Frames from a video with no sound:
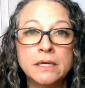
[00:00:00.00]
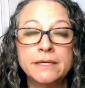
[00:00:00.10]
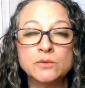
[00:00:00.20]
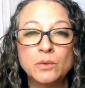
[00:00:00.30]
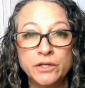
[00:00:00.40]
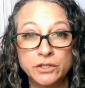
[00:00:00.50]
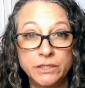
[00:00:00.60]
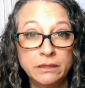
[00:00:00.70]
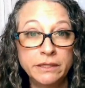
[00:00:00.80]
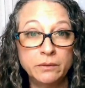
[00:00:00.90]
is what you're
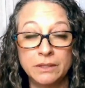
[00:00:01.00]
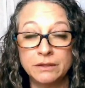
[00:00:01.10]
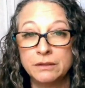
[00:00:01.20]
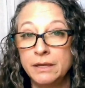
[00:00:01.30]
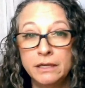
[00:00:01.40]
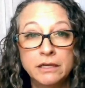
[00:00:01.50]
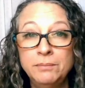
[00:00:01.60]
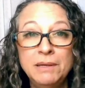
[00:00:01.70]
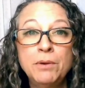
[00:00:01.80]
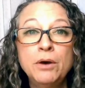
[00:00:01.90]
dealing with, and it could
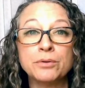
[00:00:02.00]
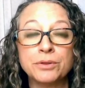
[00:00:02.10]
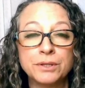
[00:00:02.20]
be both.